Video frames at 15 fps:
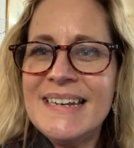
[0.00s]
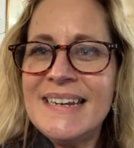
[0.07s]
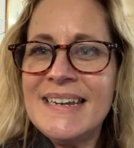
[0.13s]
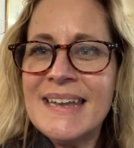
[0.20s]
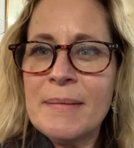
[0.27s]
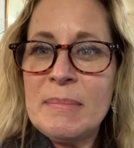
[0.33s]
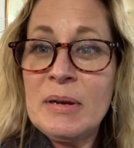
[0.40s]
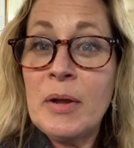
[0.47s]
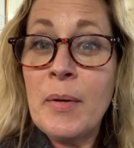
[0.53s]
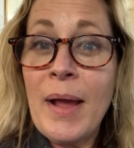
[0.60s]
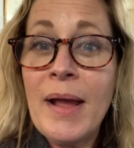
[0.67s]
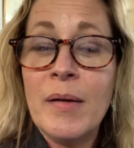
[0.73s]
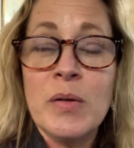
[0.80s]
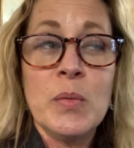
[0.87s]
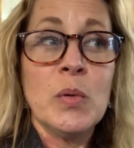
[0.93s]
Let me know
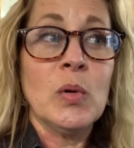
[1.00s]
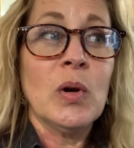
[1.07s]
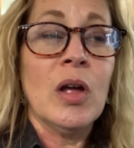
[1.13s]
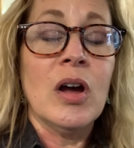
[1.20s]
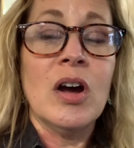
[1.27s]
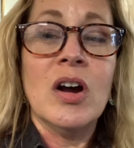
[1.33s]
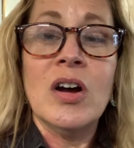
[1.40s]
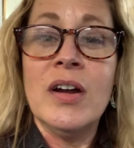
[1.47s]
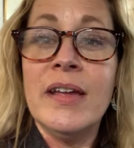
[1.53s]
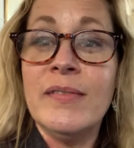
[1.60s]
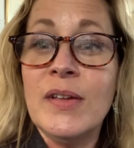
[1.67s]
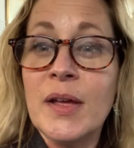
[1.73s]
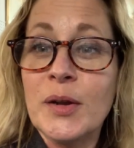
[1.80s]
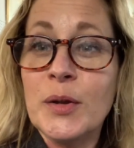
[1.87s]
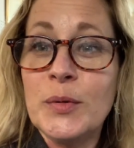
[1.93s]
how you all are, if
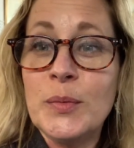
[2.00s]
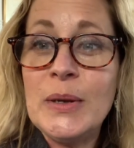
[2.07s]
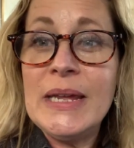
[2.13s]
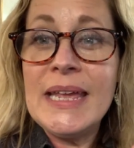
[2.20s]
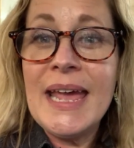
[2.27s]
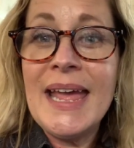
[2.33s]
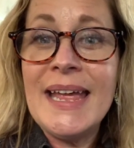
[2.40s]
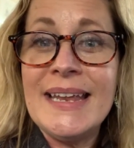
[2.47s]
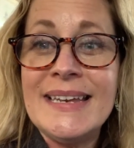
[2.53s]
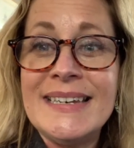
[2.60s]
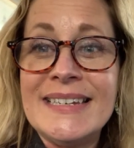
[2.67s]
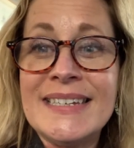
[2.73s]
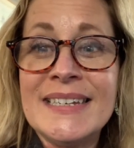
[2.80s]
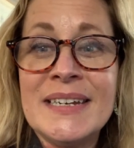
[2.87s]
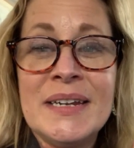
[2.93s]
you had a good
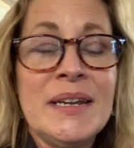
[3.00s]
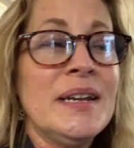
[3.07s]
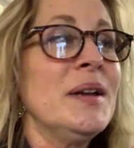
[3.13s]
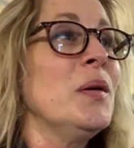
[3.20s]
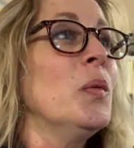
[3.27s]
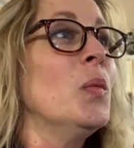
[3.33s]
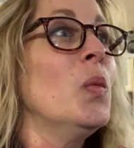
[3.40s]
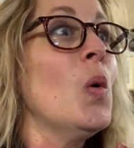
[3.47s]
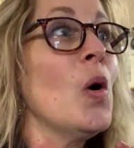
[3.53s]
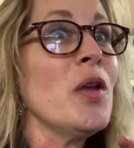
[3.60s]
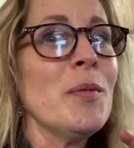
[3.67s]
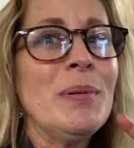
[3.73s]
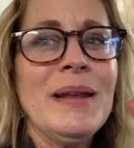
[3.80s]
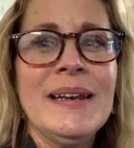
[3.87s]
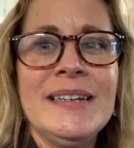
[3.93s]
weekend, what
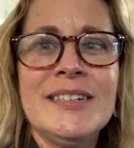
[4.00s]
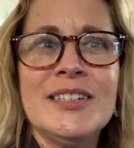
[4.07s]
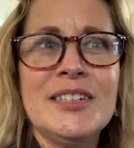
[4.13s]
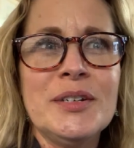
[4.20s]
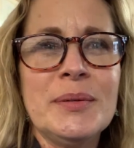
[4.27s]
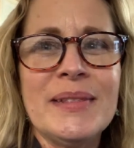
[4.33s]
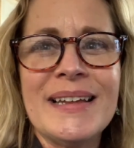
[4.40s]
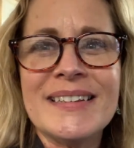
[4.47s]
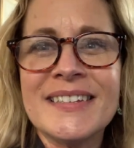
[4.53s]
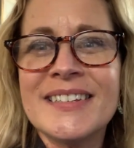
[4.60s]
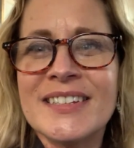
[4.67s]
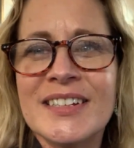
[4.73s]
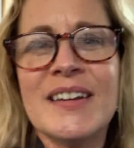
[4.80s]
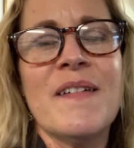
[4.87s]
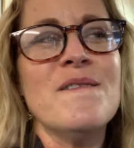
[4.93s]
you're planning to do when that
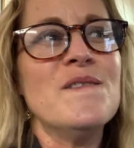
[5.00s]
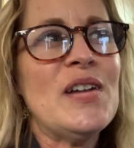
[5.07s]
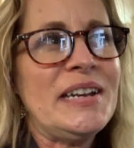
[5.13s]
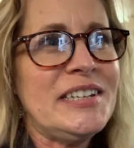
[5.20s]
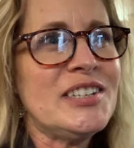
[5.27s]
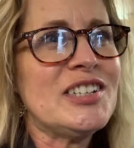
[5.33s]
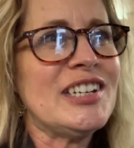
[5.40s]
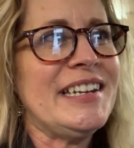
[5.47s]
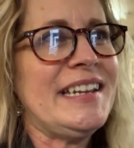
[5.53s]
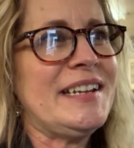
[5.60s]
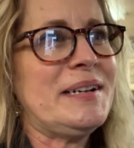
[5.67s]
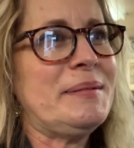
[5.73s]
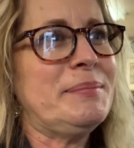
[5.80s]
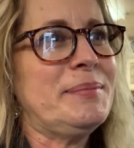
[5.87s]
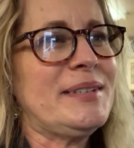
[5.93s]
sun eventually
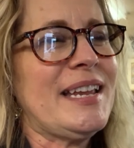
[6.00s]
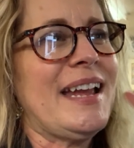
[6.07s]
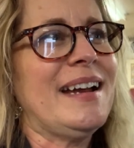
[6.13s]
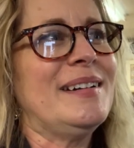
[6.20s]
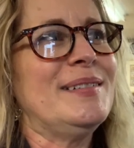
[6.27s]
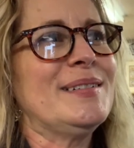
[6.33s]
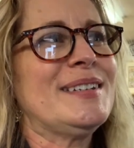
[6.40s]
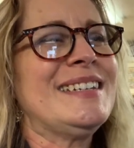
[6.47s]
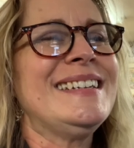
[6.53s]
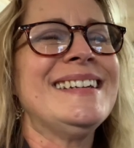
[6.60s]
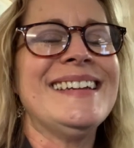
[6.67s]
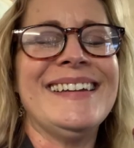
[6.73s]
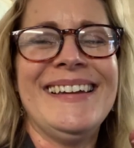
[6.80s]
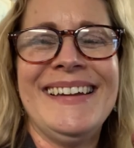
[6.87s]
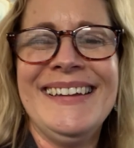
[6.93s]
comes out.
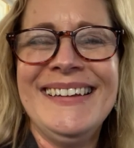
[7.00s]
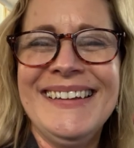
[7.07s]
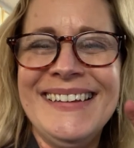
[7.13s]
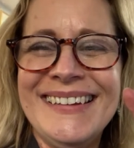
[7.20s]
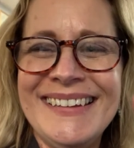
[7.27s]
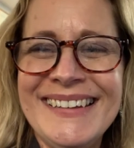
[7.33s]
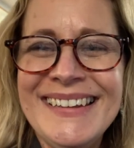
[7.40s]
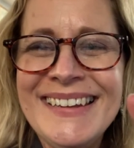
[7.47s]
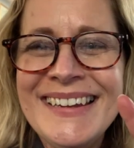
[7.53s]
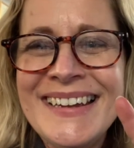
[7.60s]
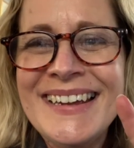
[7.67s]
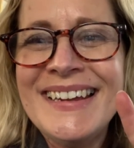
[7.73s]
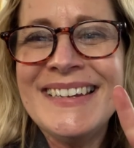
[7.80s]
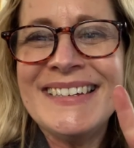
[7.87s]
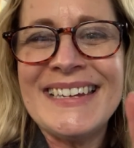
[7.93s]

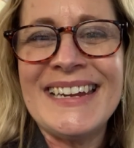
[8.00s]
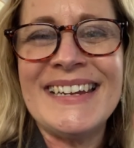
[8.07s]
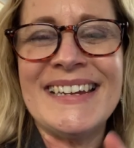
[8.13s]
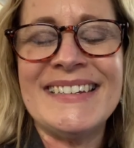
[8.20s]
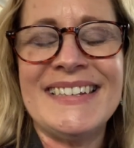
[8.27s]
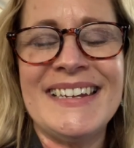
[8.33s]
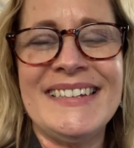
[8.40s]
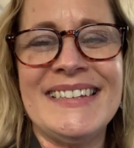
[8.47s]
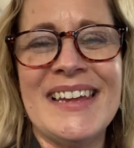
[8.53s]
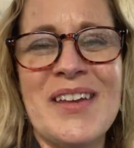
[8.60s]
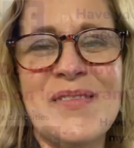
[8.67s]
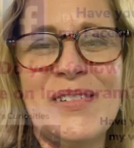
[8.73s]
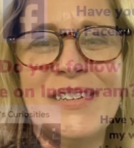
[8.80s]
Take care, stay safe, and